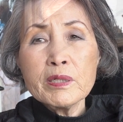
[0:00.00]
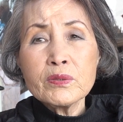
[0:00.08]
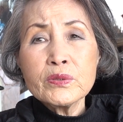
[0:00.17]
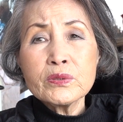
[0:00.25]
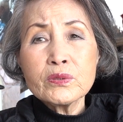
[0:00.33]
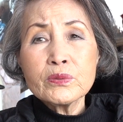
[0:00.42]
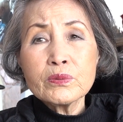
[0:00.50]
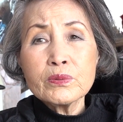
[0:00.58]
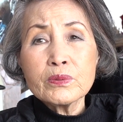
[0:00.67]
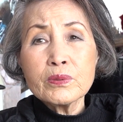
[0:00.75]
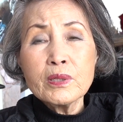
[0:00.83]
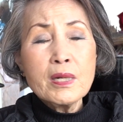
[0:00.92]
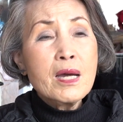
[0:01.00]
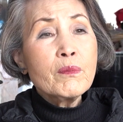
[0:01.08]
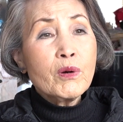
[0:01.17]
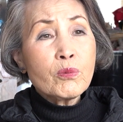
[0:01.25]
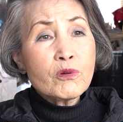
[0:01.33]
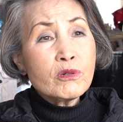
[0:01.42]
going to do?
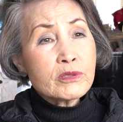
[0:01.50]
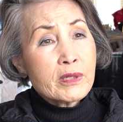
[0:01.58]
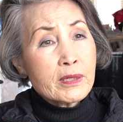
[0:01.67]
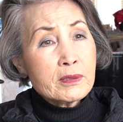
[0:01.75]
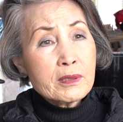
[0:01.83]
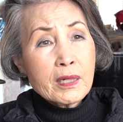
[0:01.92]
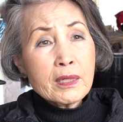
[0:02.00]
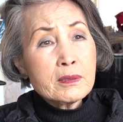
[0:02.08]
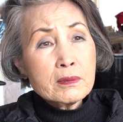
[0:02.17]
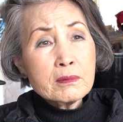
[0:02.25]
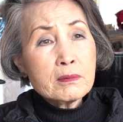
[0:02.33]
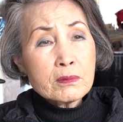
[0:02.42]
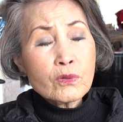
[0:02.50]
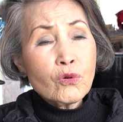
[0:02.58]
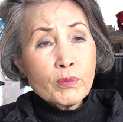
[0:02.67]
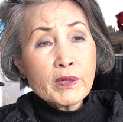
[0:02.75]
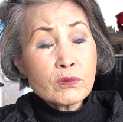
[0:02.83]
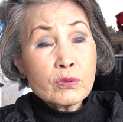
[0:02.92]
Of course, I'll go
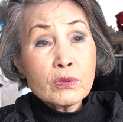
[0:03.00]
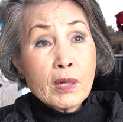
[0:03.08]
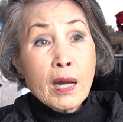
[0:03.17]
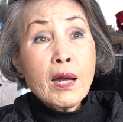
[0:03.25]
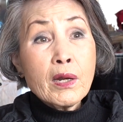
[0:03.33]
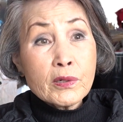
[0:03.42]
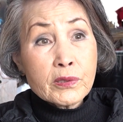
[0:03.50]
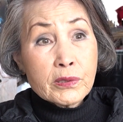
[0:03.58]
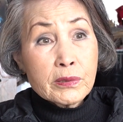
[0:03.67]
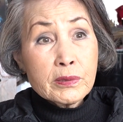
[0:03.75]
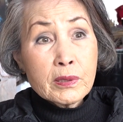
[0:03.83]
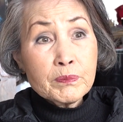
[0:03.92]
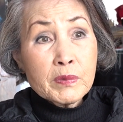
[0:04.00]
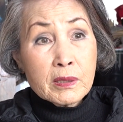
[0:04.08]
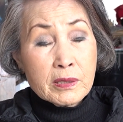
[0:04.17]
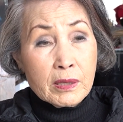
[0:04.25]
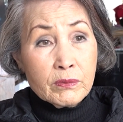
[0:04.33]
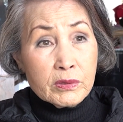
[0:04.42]
back to art
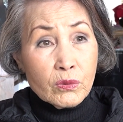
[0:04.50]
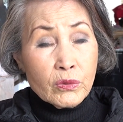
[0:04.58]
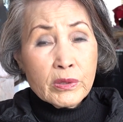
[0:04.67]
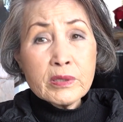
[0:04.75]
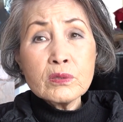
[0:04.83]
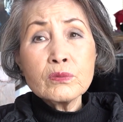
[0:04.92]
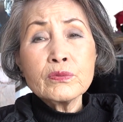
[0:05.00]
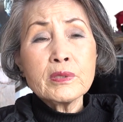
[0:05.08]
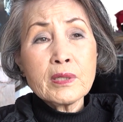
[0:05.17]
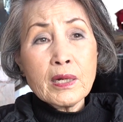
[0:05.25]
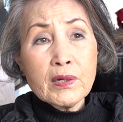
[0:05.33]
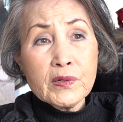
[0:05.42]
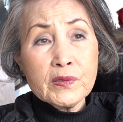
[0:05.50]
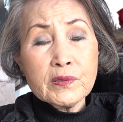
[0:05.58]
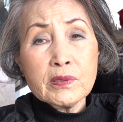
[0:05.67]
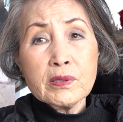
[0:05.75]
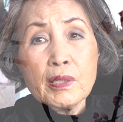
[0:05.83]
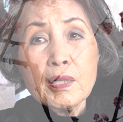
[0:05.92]
because I was already doing art